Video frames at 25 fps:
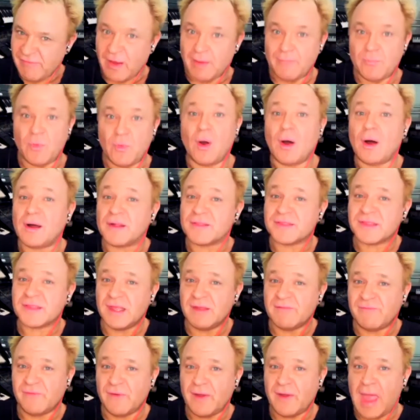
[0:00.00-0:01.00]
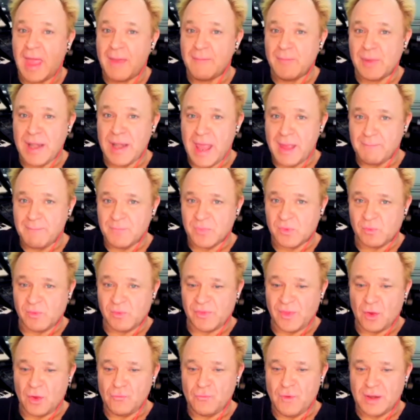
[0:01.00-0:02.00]
I'm not asking for M&Ms with
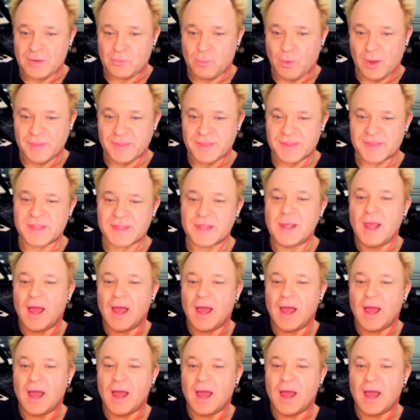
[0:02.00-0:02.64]
no red ones.